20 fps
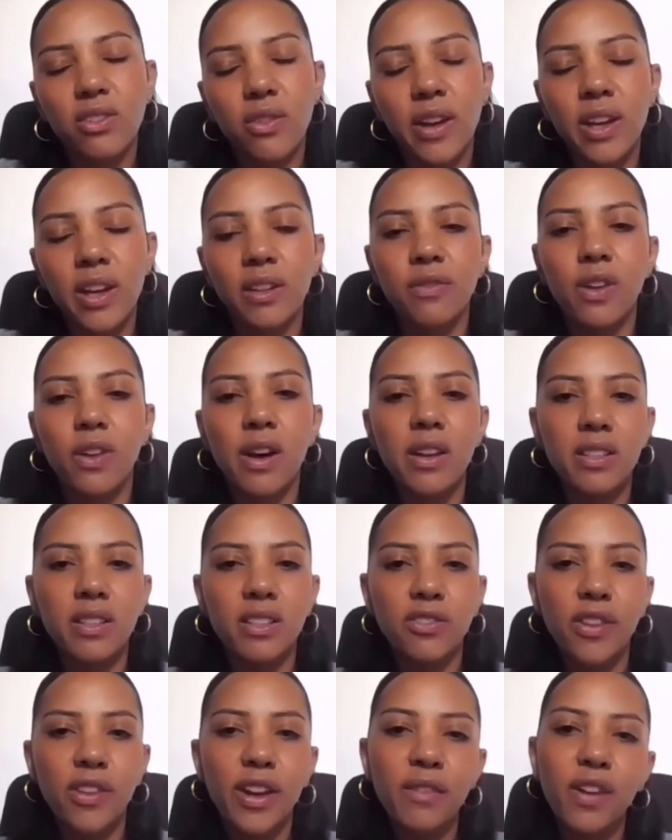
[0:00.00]
that's great
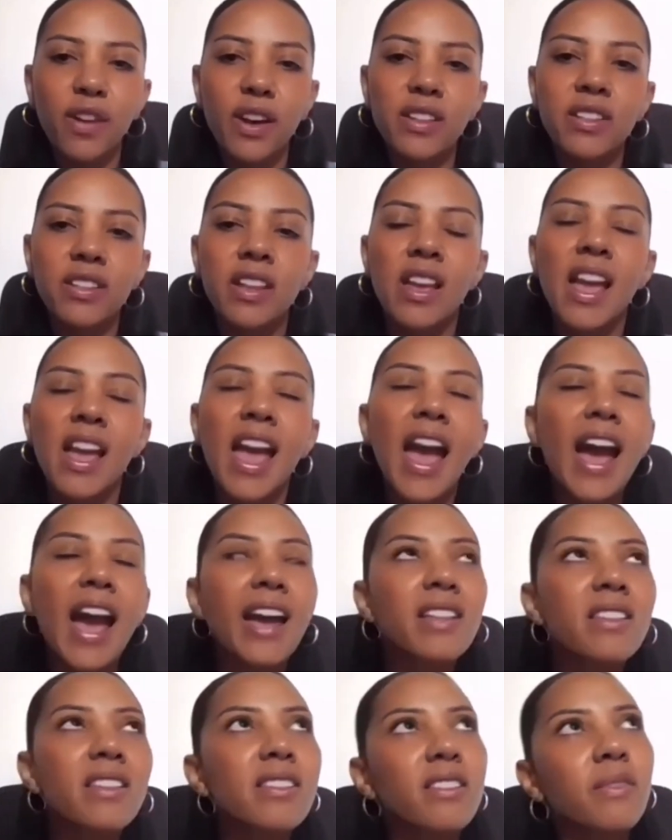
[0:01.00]
advice.
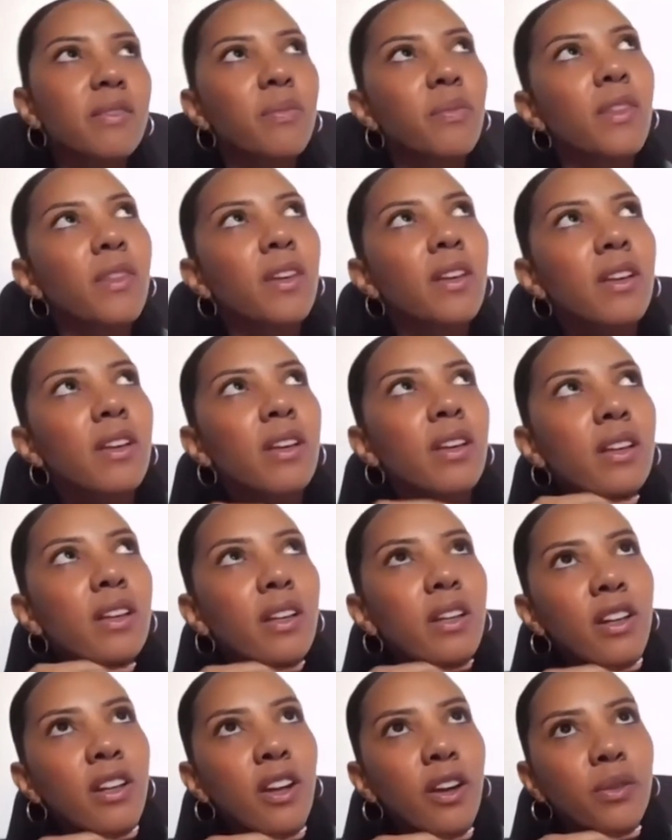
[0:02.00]
And
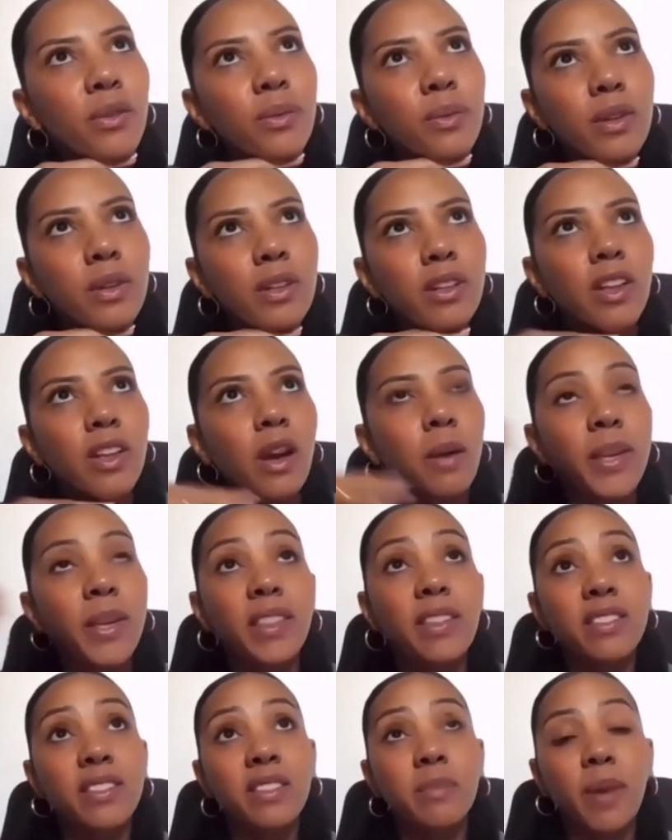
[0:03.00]
I
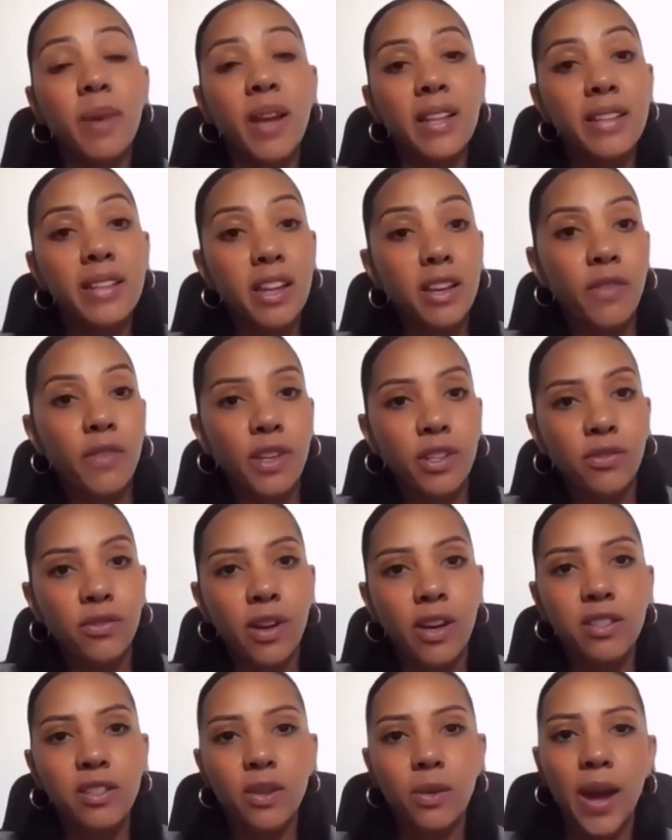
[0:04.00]
mean, this is Black Tech
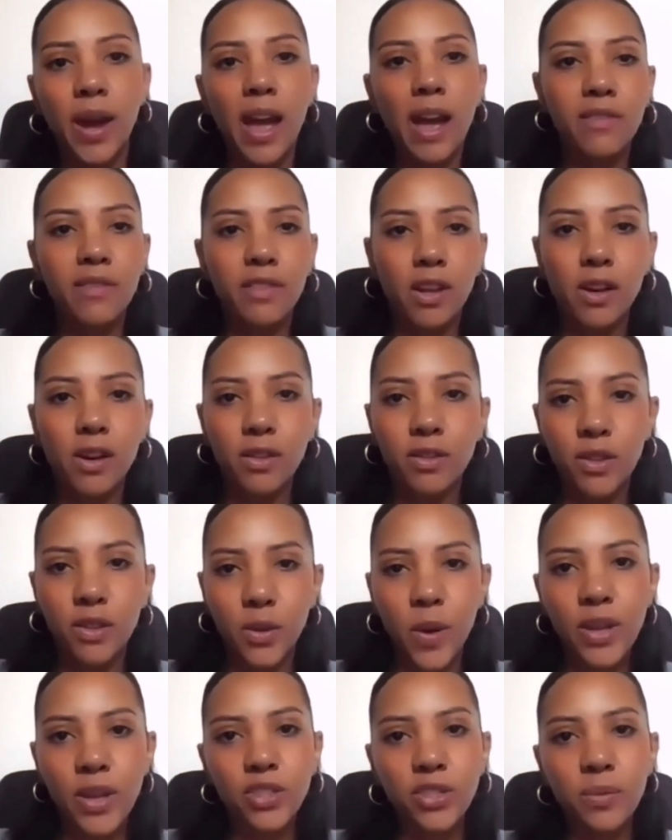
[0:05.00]
Fest, right? So I have to
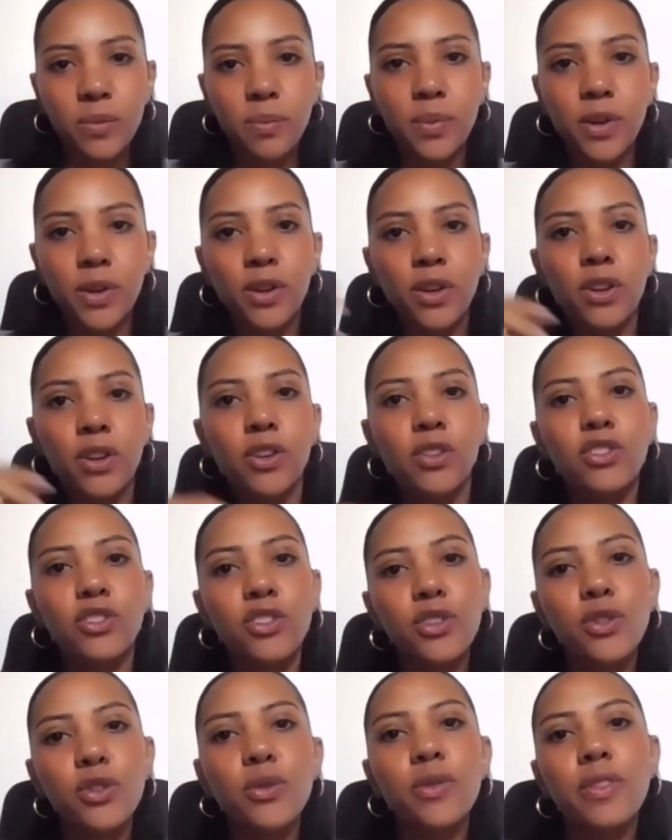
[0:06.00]
ask the question, but
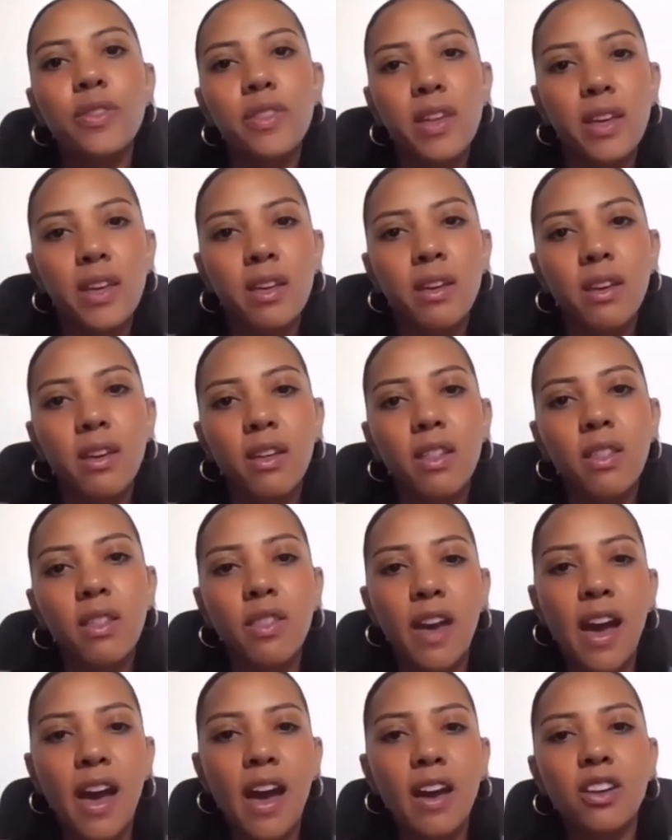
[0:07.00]
do you think
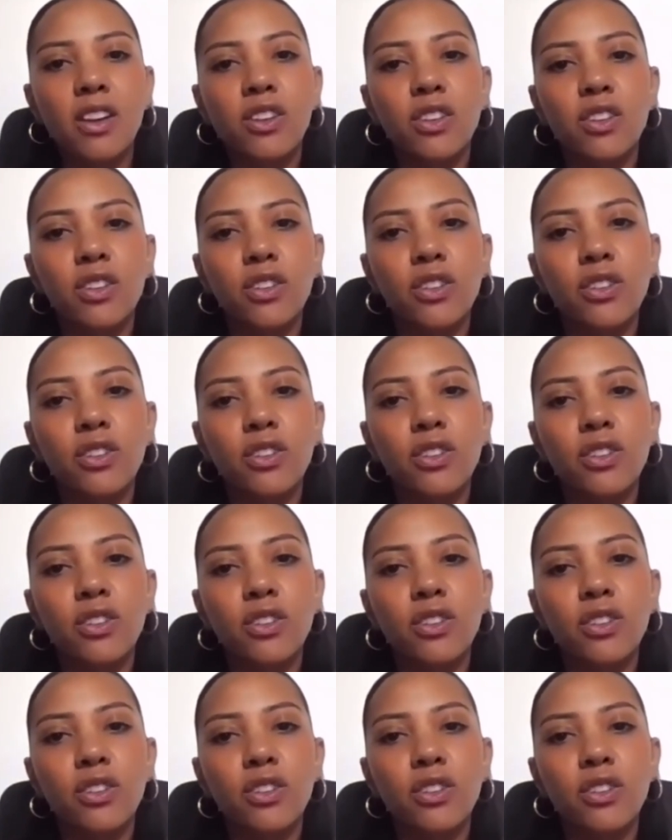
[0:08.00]
that